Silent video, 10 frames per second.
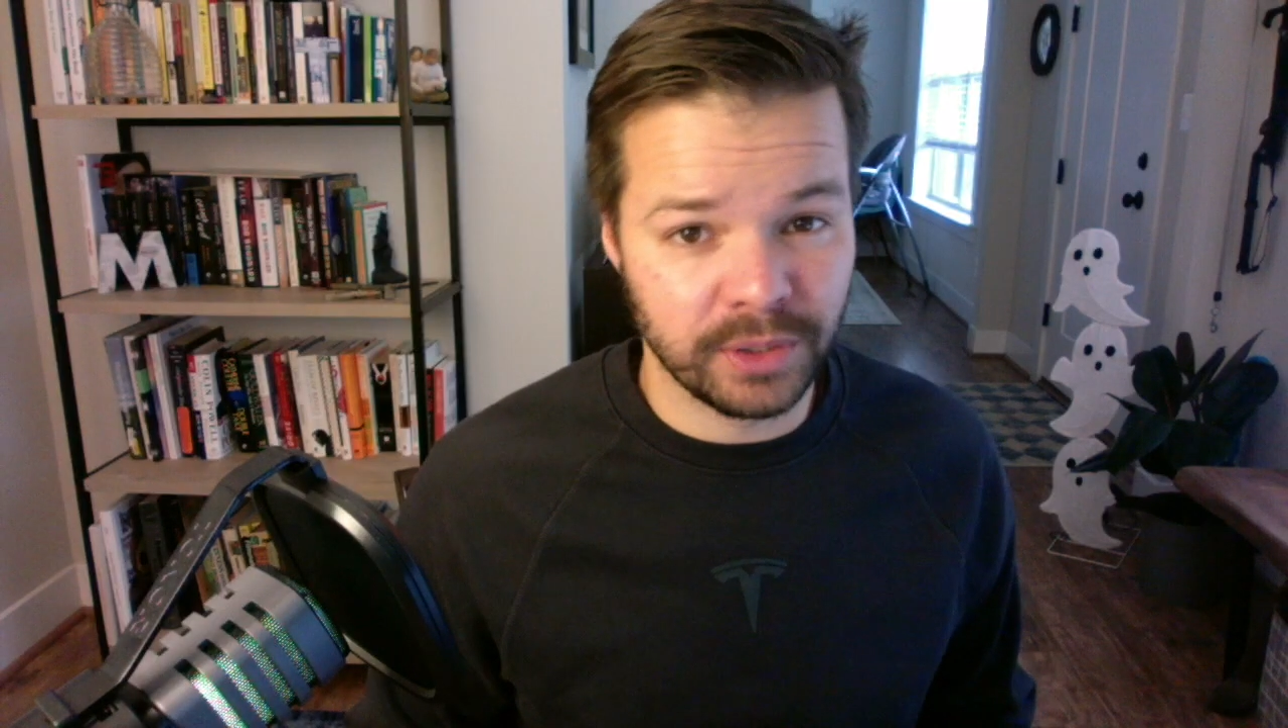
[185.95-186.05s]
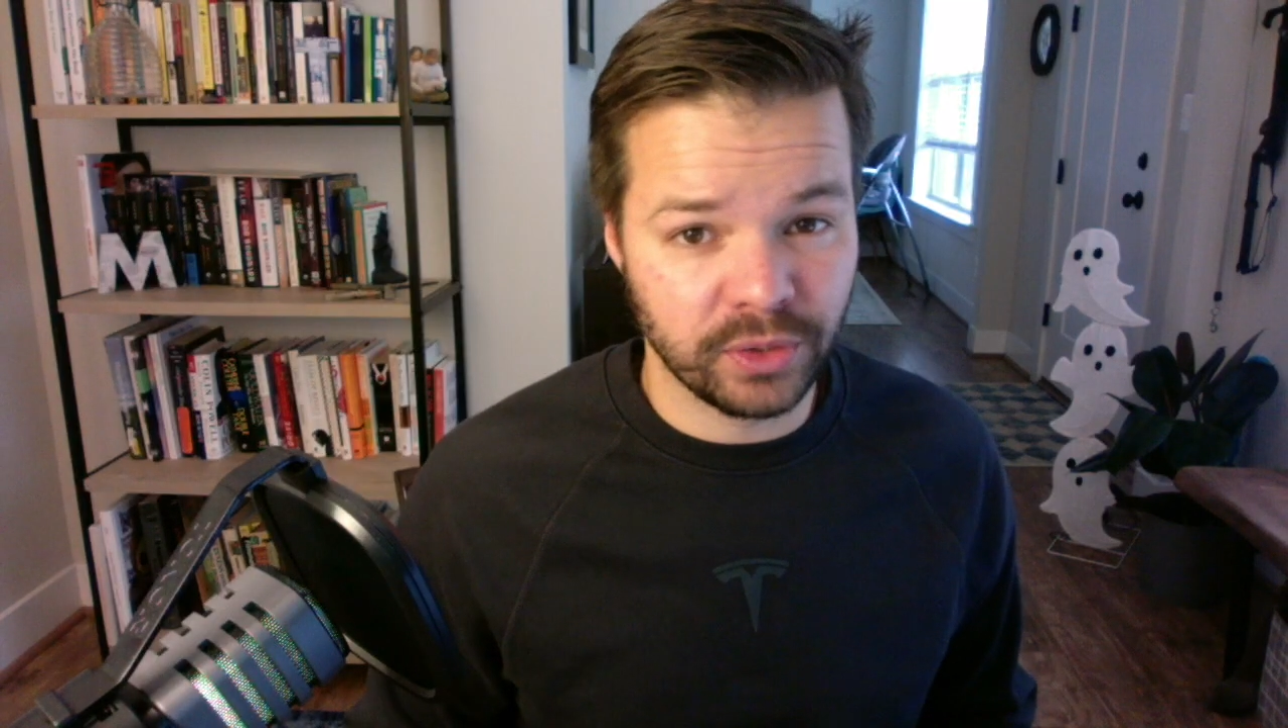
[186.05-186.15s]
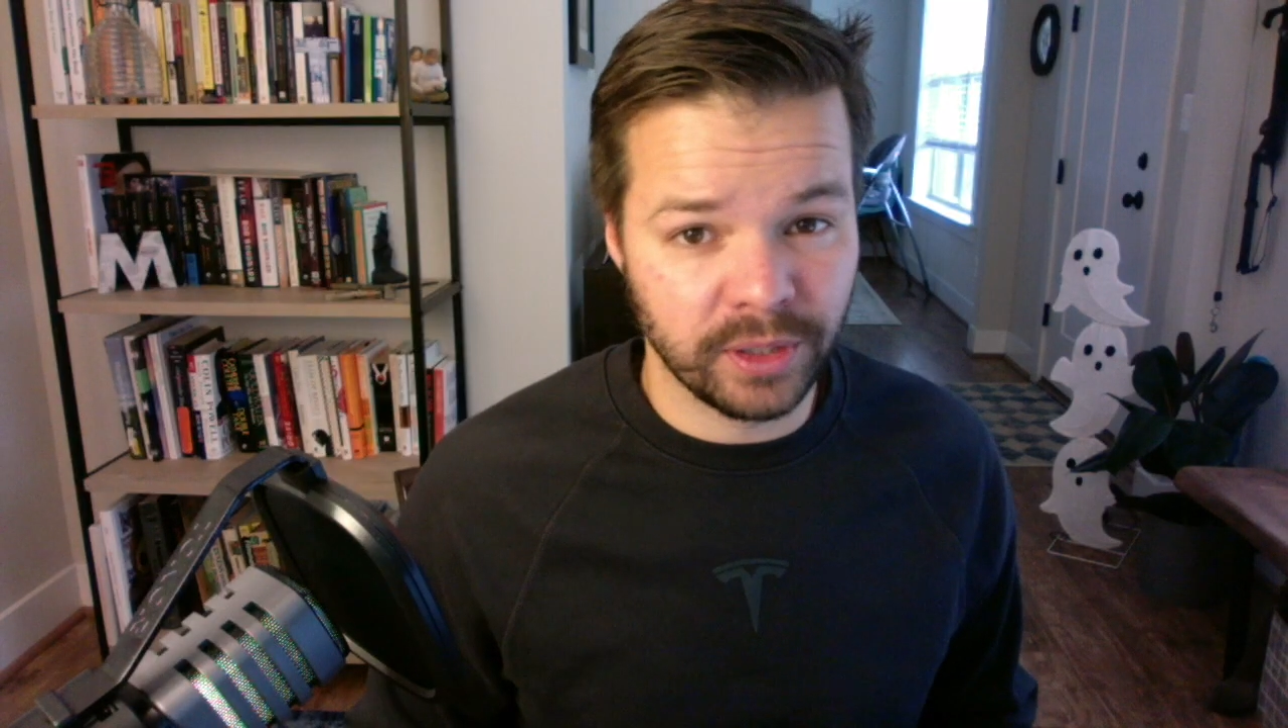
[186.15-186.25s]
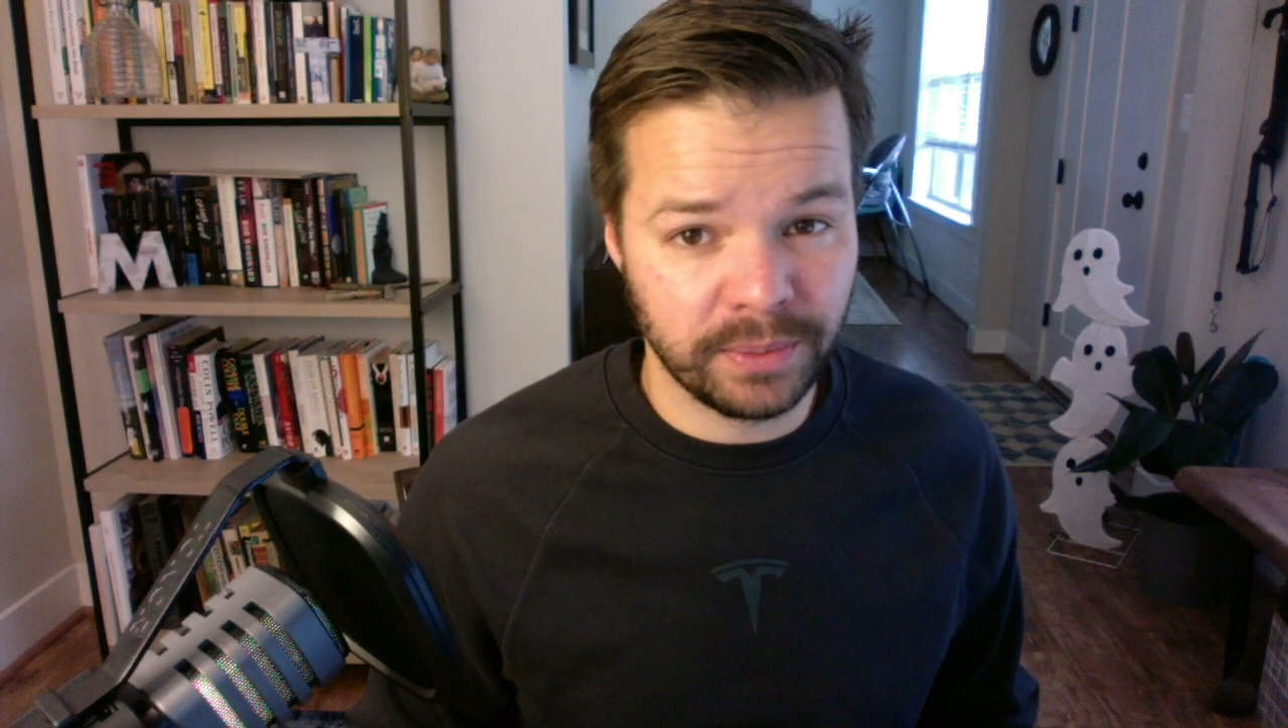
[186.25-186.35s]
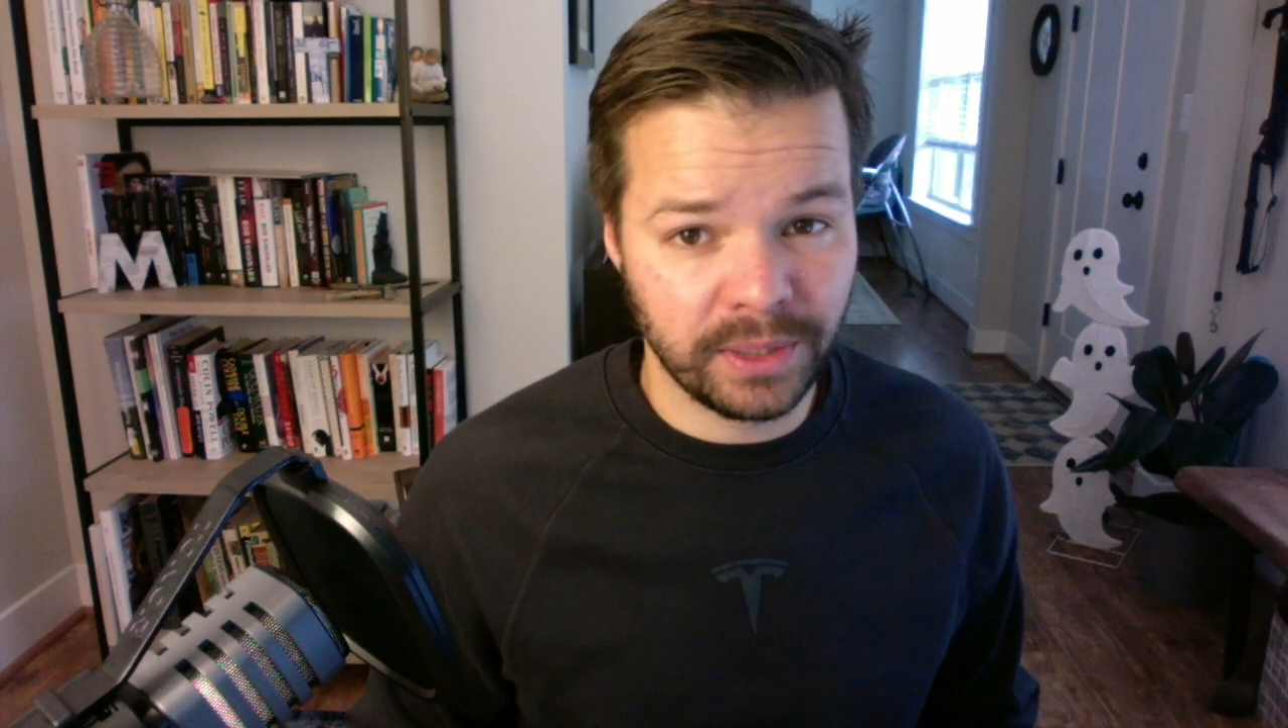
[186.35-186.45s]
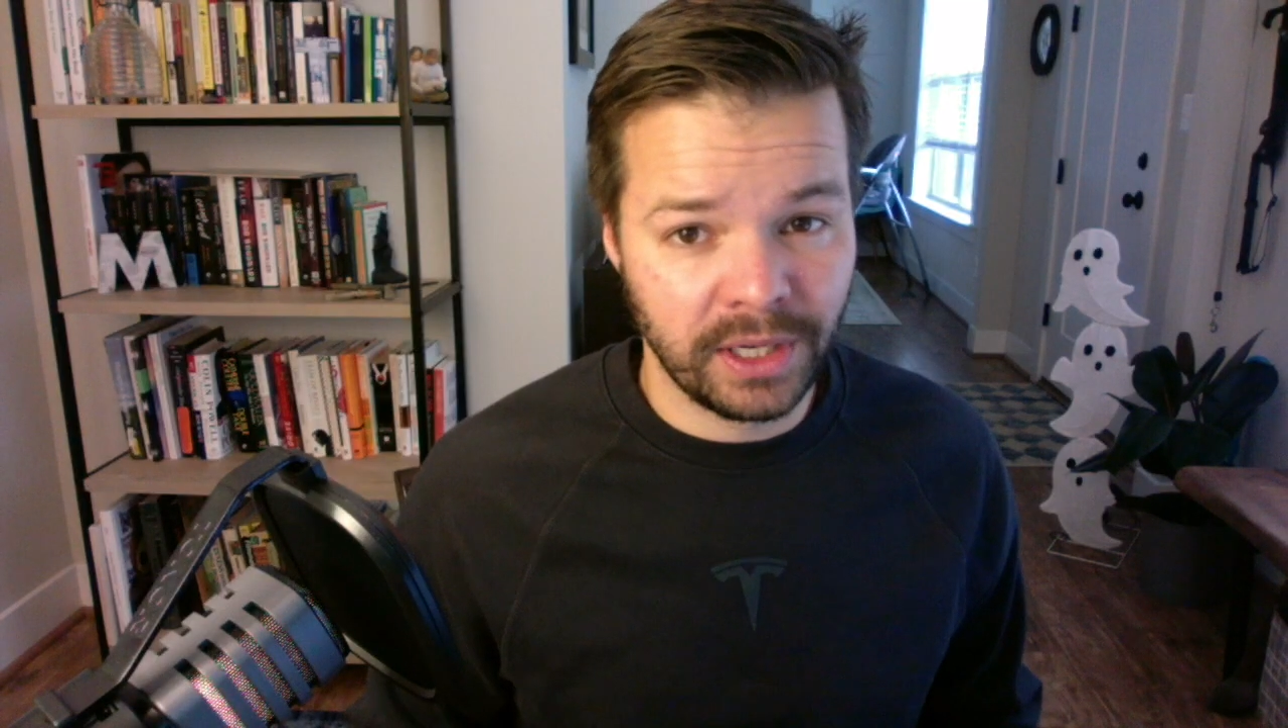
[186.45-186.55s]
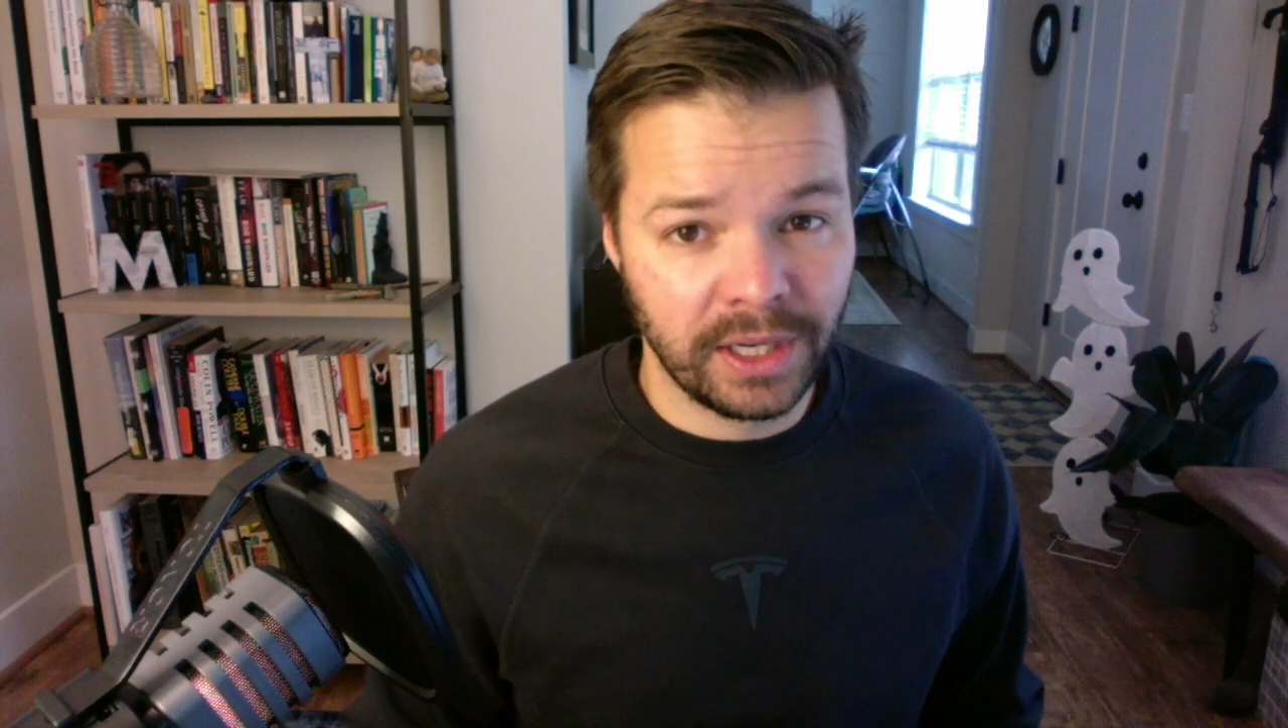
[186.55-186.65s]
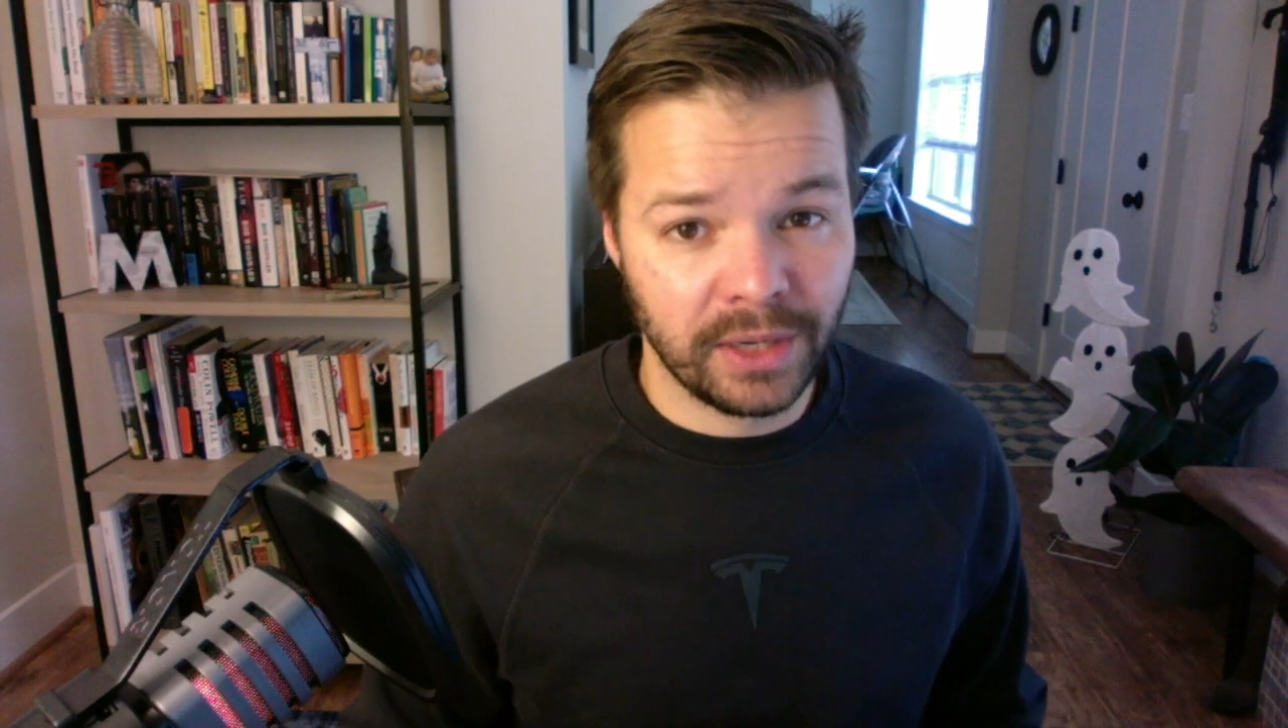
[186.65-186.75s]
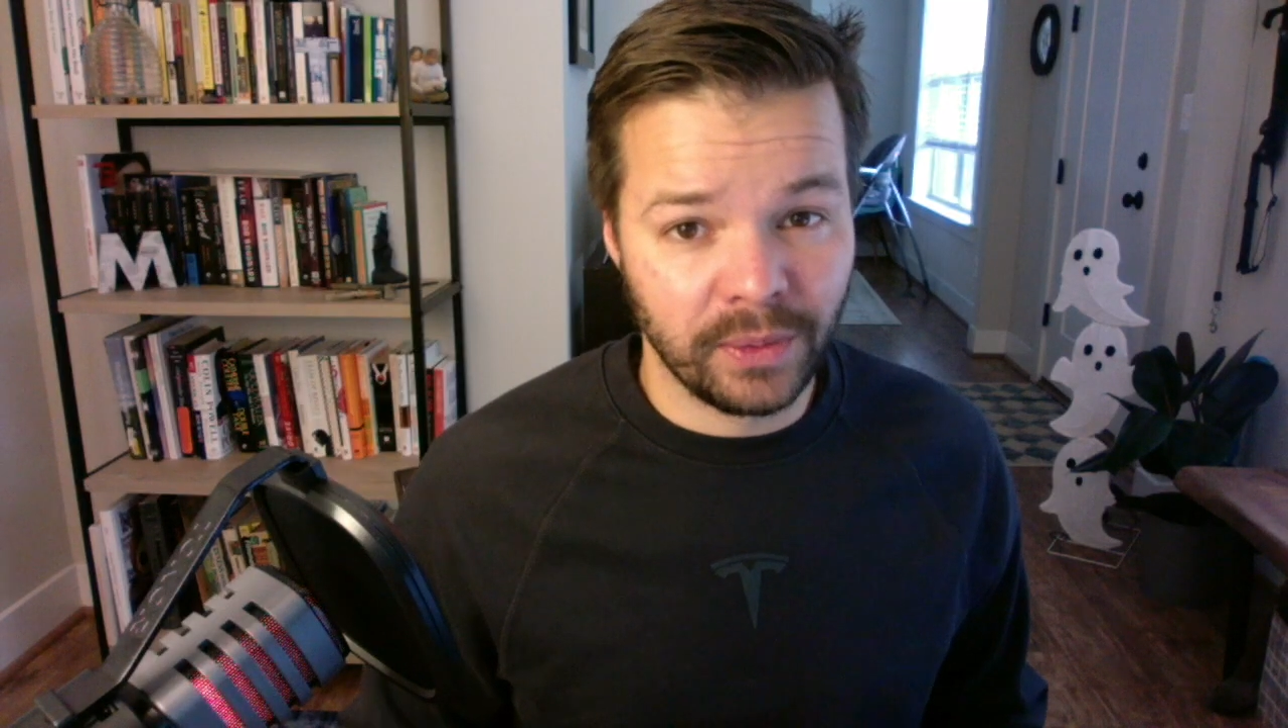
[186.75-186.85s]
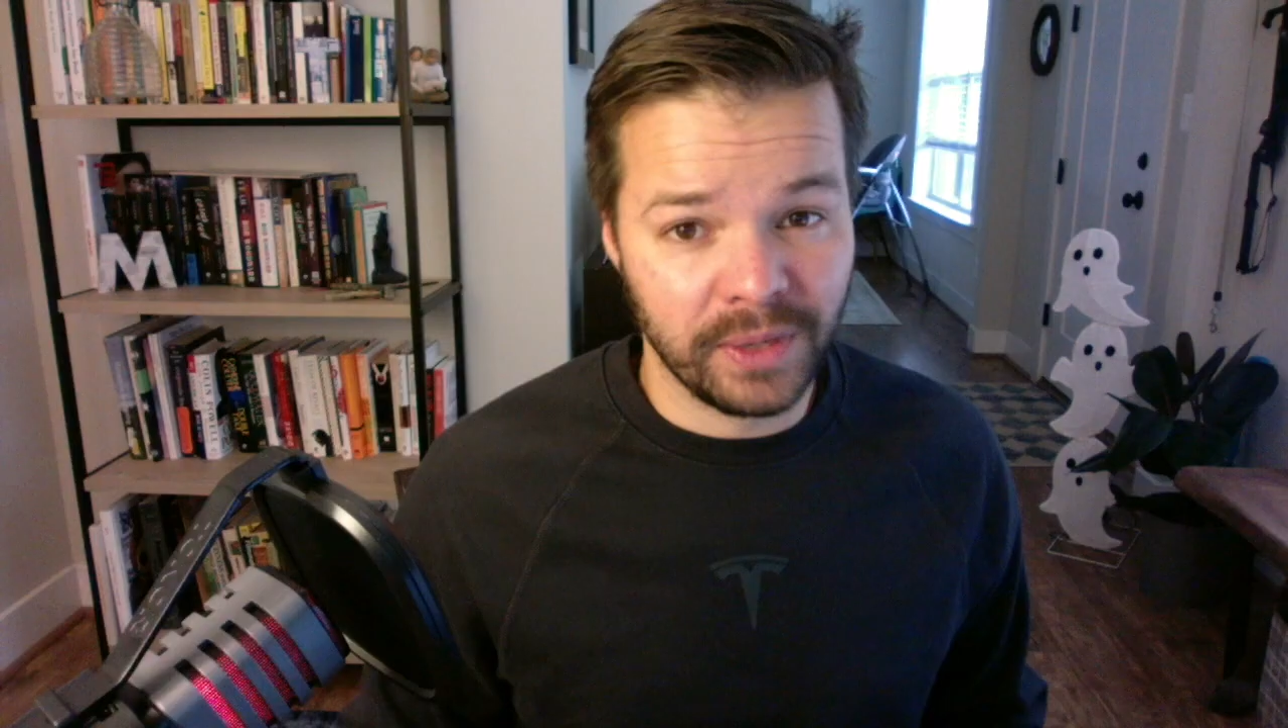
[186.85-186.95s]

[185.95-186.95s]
of trip. We